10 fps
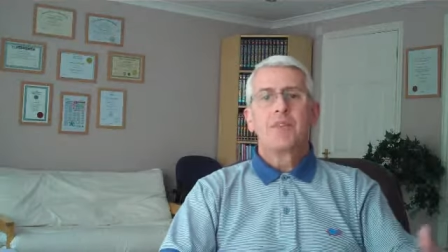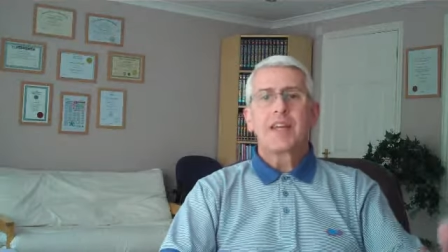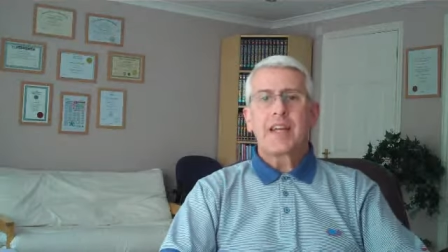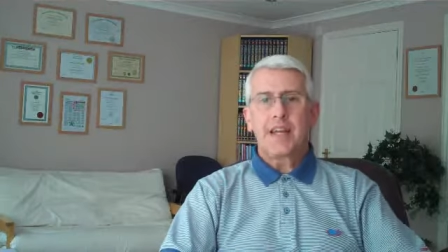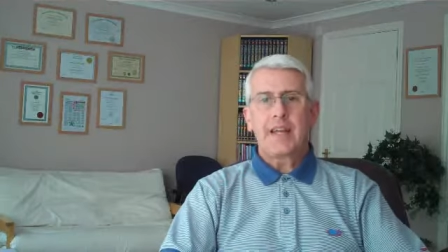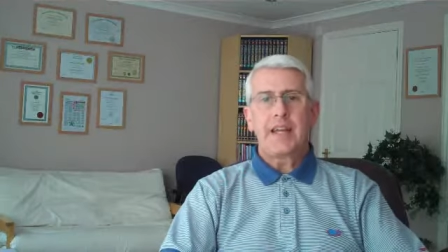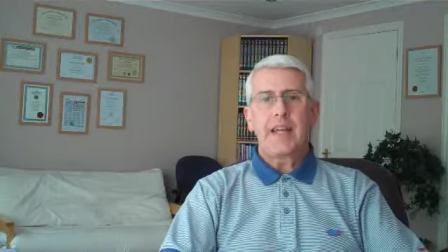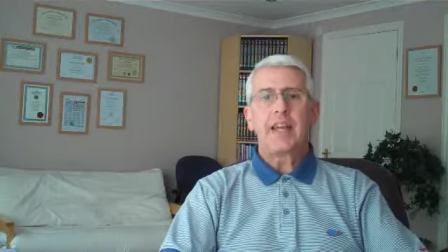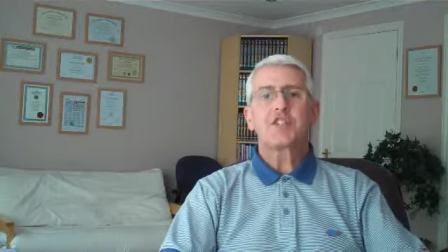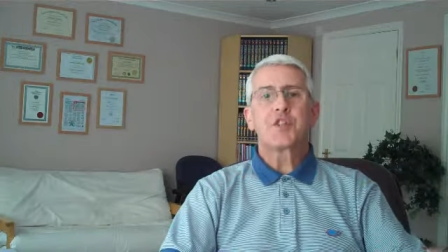The
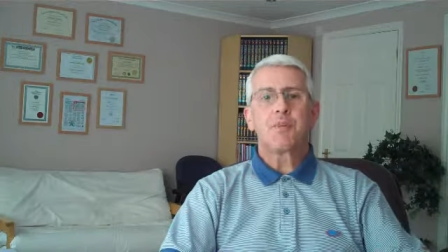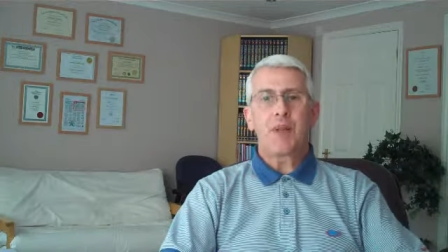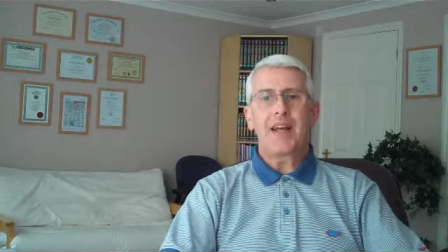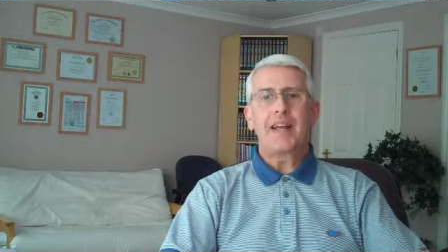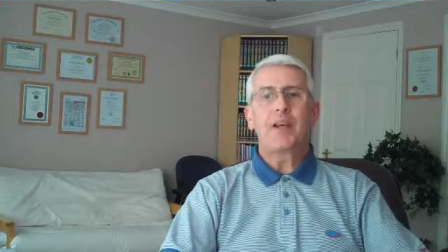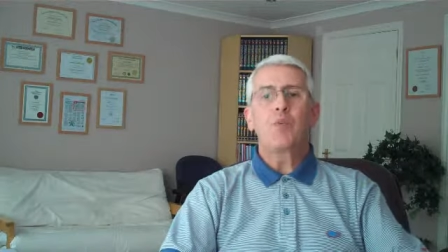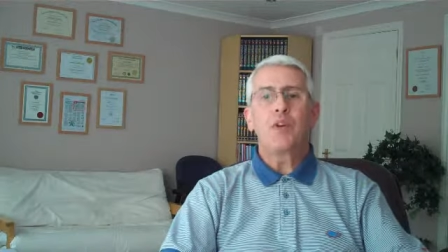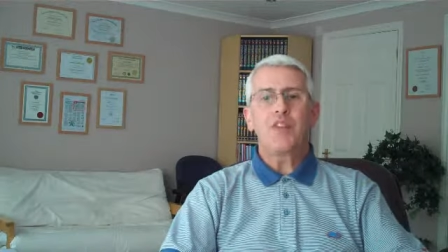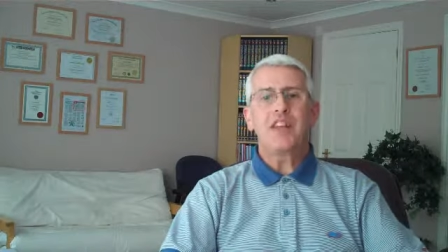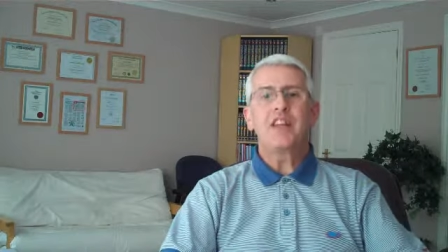key is to play
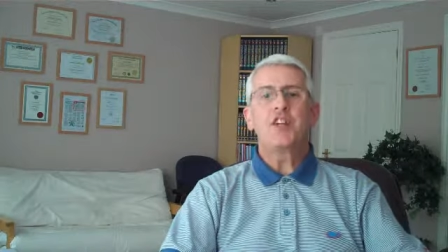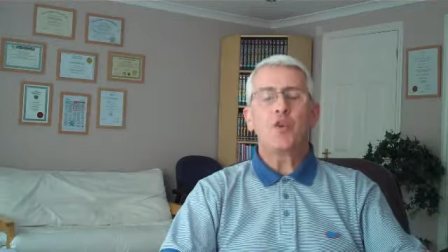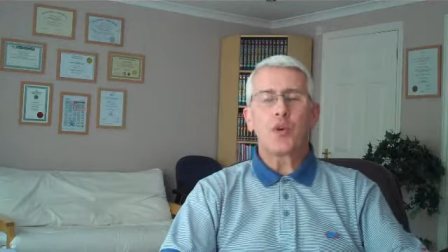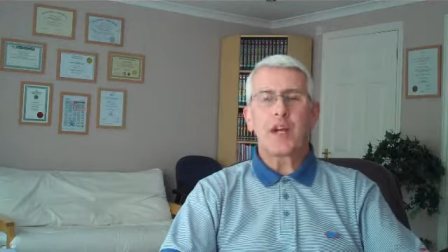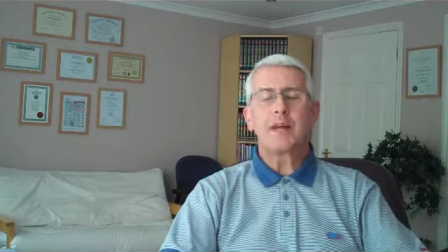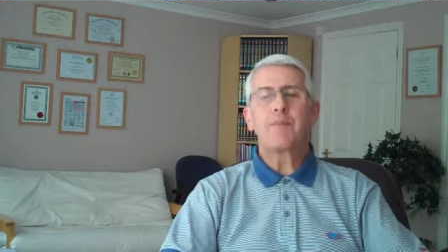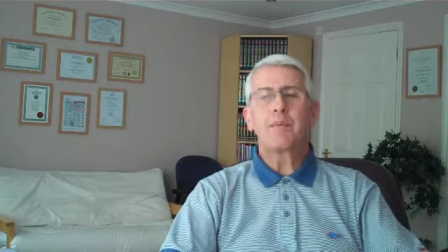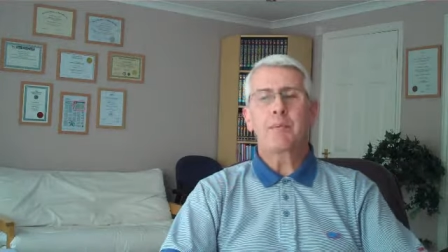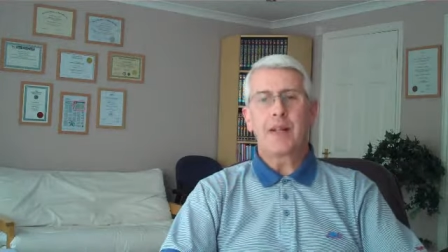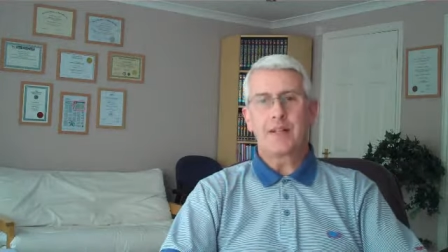within your
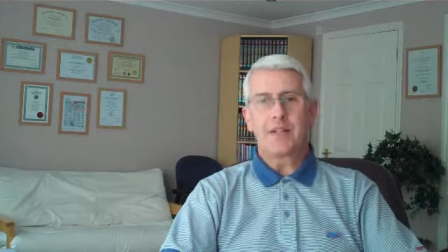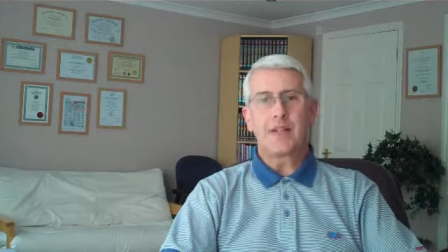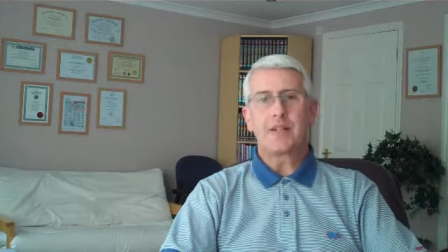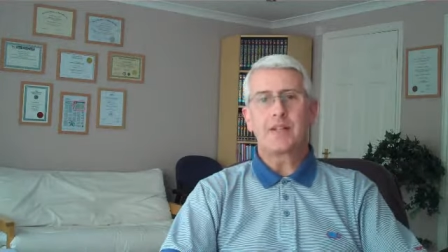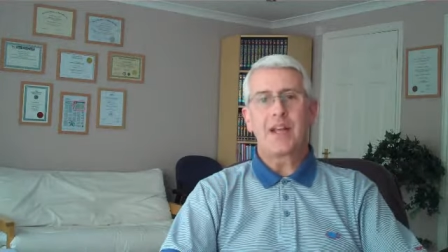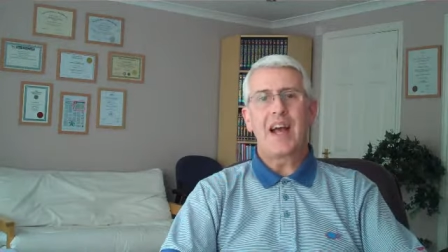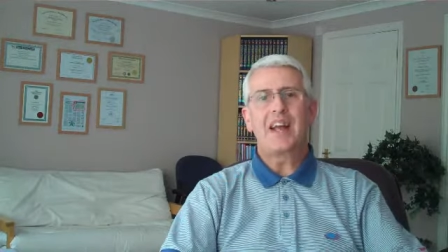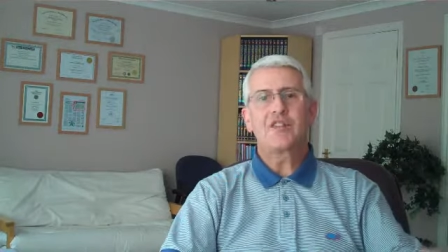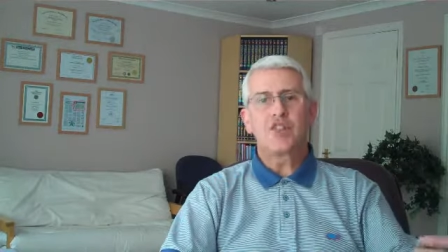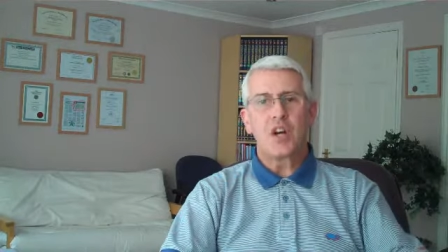capabilities
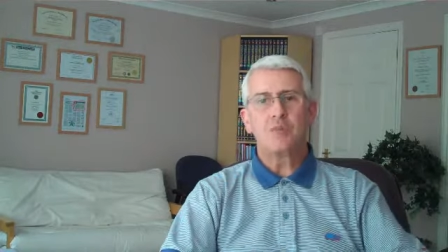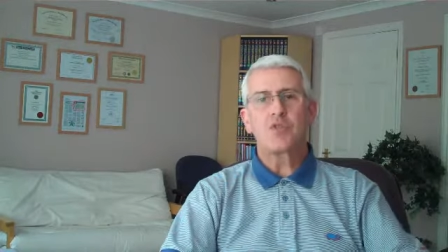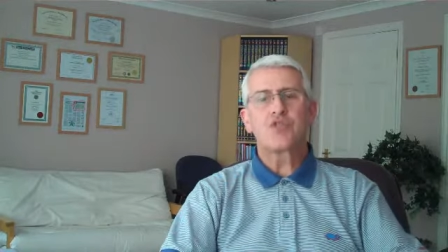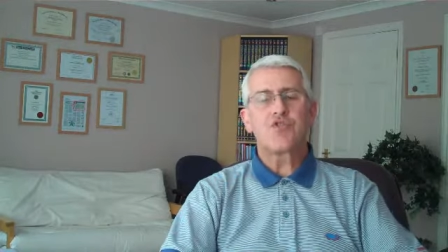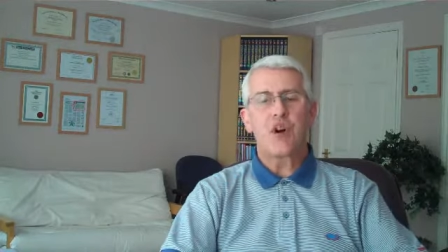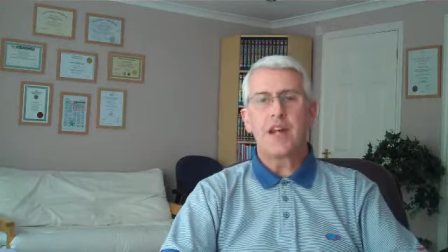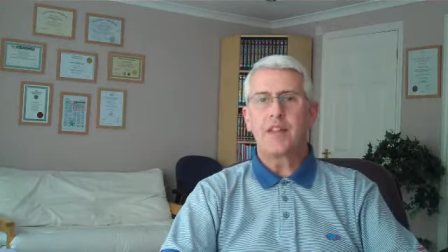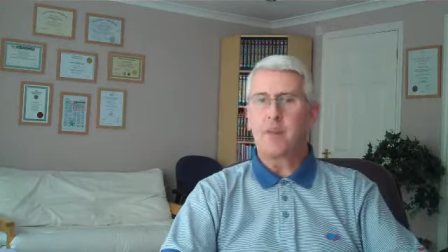and don't try